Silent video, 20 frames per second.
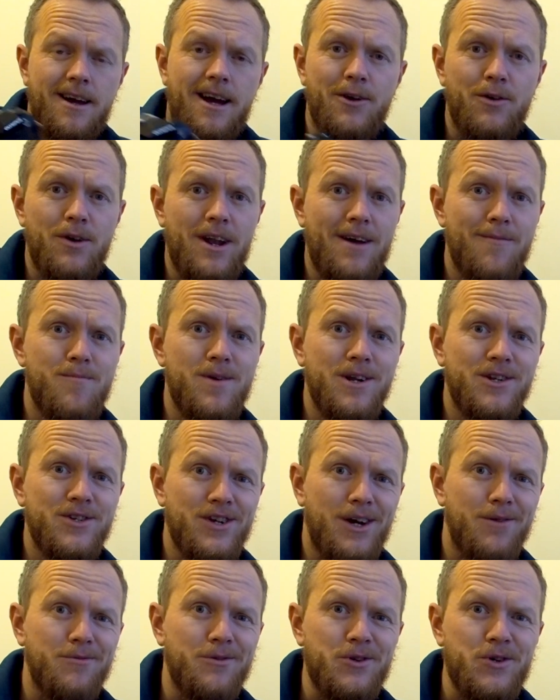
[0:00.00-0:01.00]
don't have much
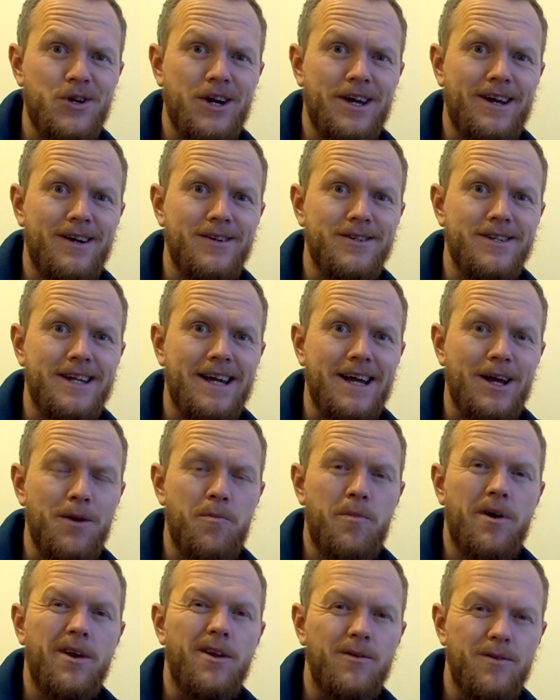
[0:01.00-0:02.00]
time to try it out today,
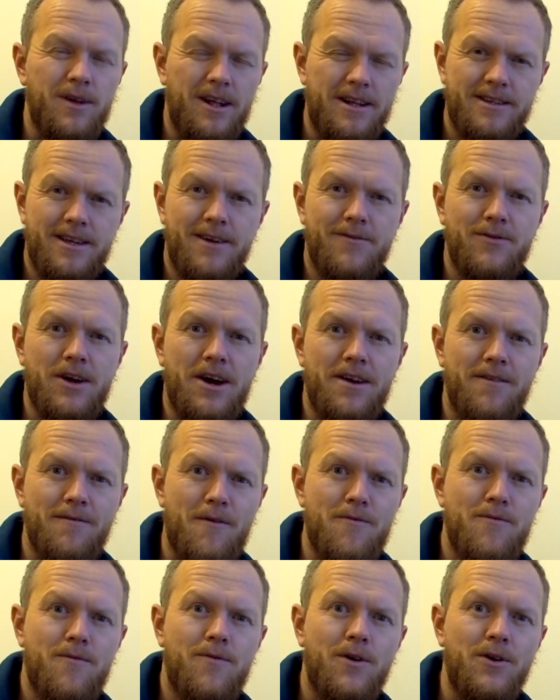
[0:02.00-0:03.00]
but I'll give kind of a
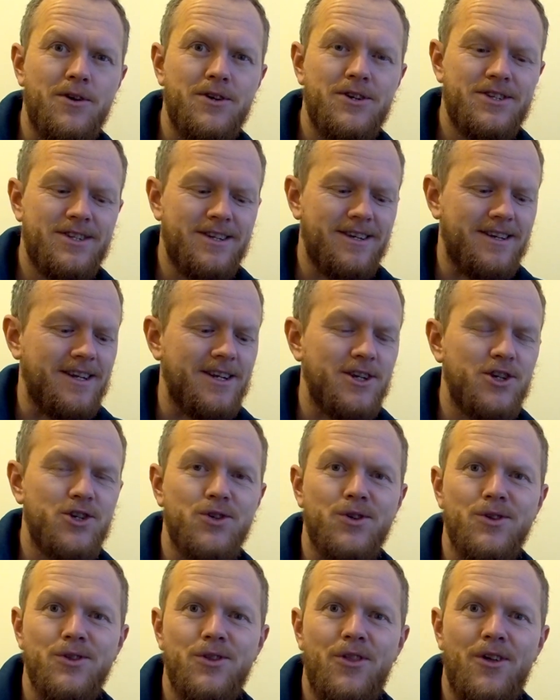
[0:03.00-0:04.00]
first
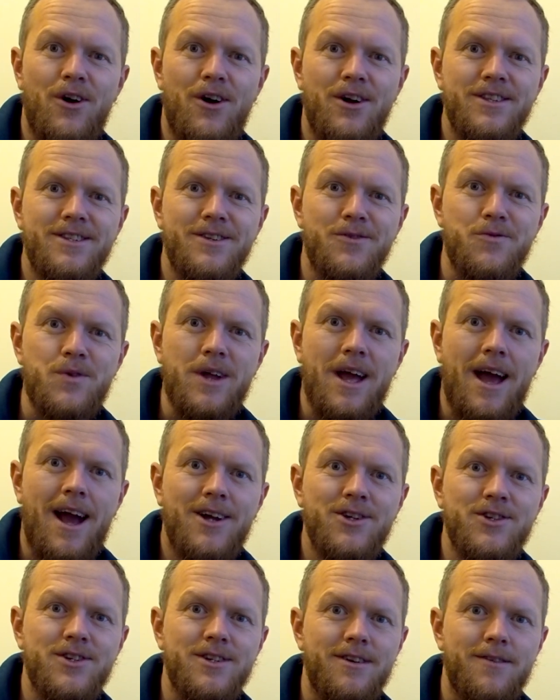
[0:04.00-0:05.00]
initial thoughts and
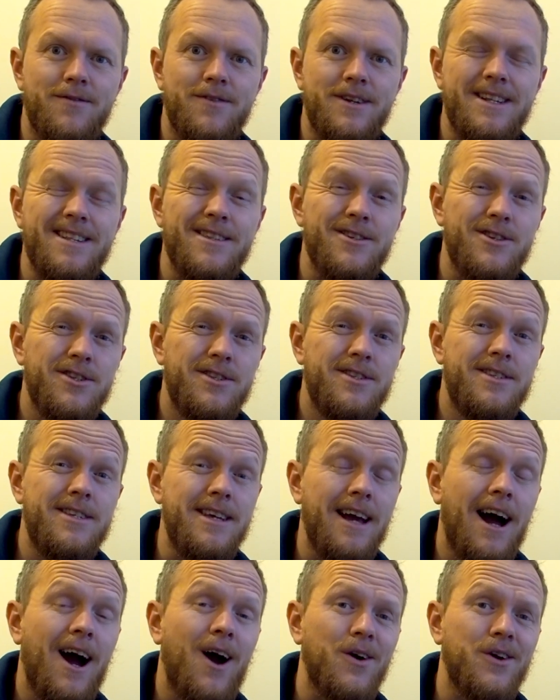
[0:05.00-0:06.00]
reaction of it and just see
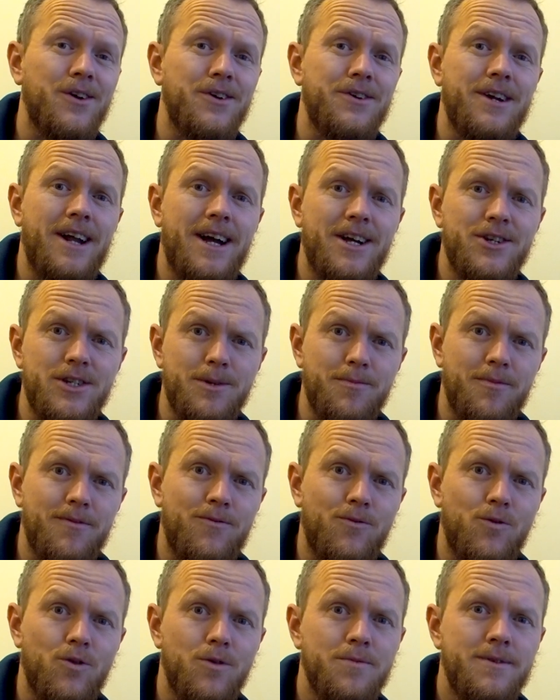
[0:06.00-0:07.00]
how good it actually
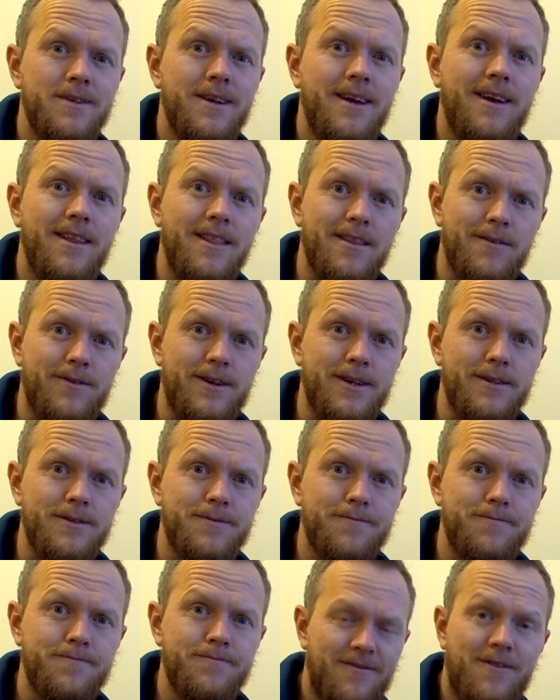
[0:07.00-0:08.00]
performs in the field.
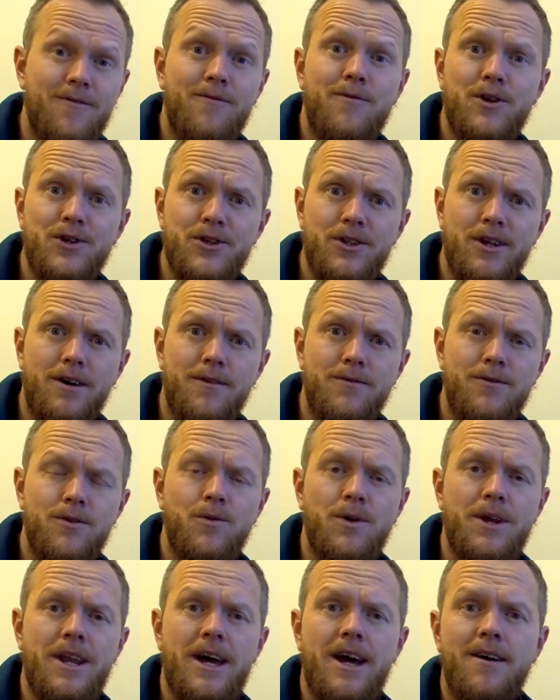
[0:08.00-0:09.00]
First off, you
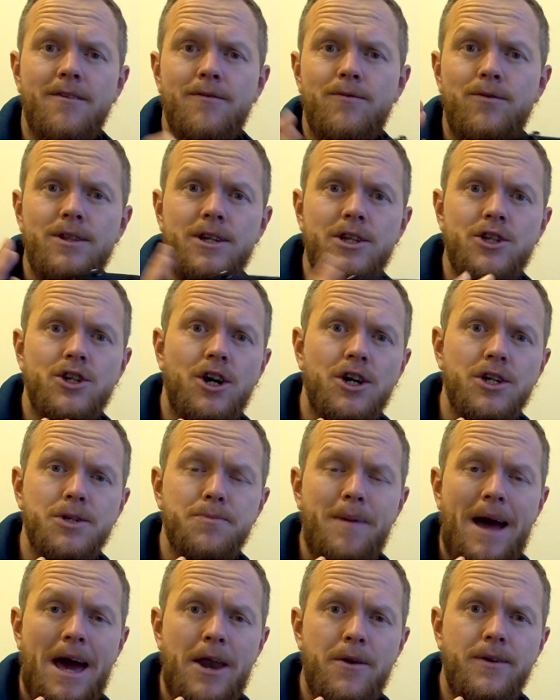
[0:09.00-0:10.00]
want to have fully charged
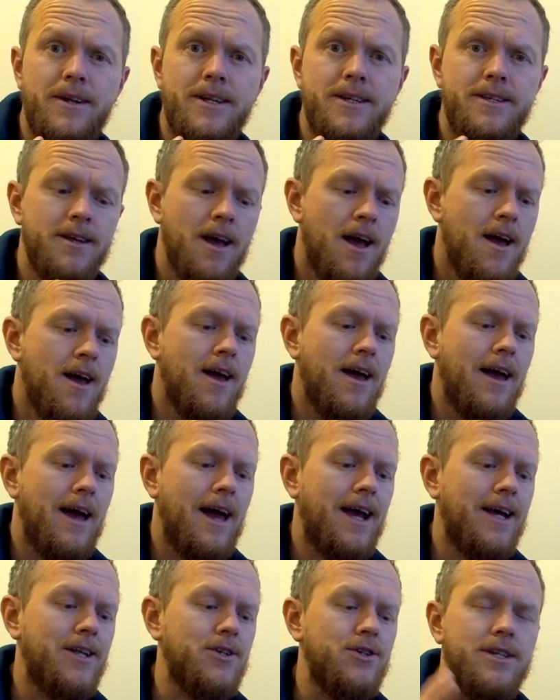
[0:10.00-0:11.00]
batteries,
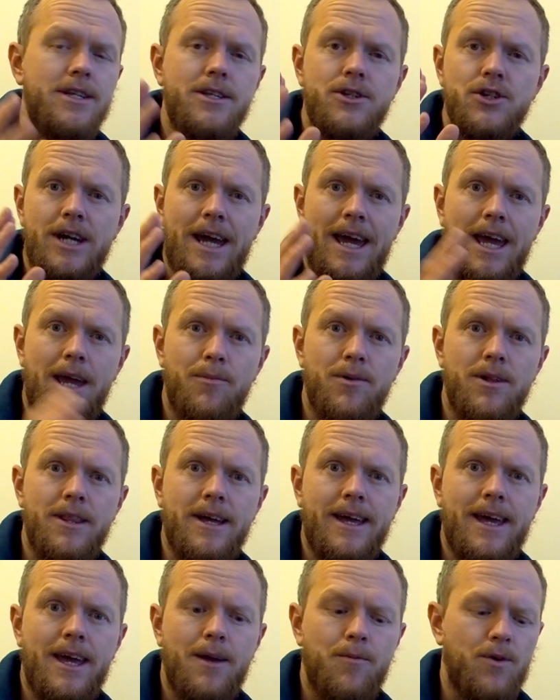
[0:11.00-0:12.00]
and you need your cable that
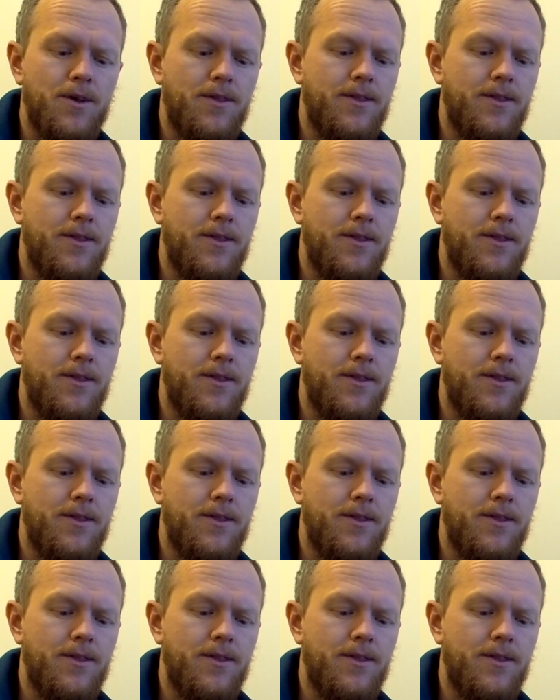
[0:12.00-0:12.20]
came with